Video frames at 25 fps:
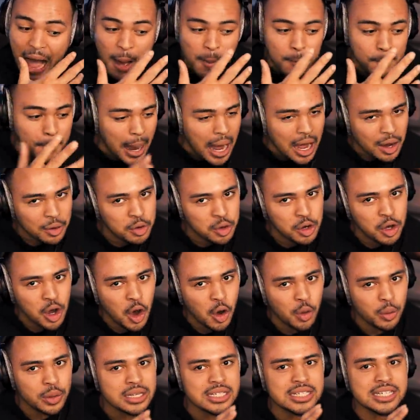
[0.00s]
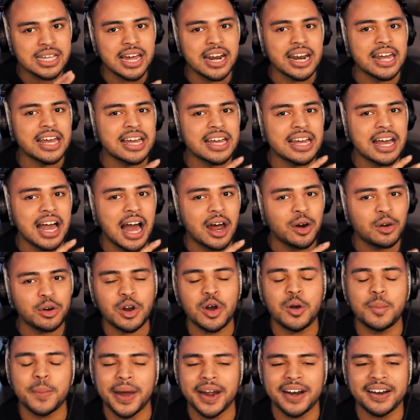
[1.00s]
Bakugo, he's getting, I
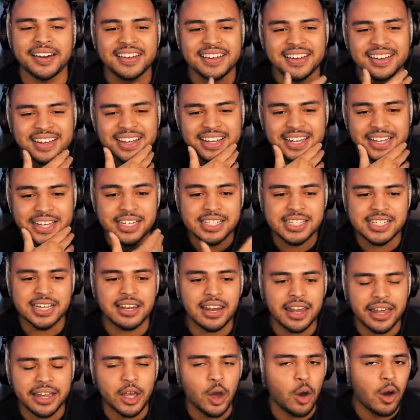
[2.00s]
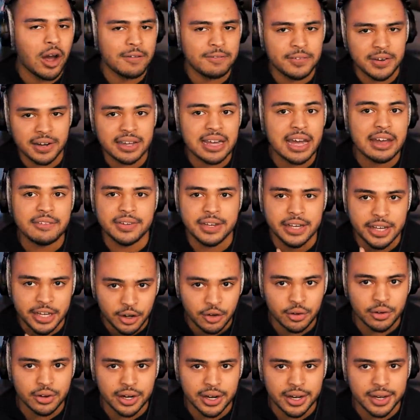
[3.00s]
don't know, man. He said like, yo, I finally have a
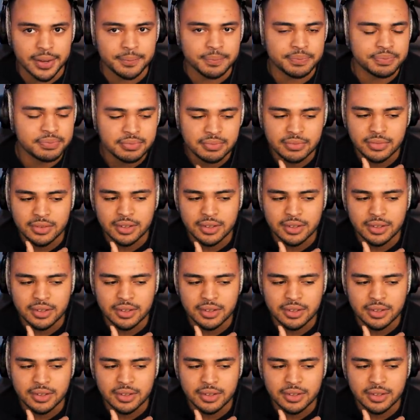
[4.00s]
hero name.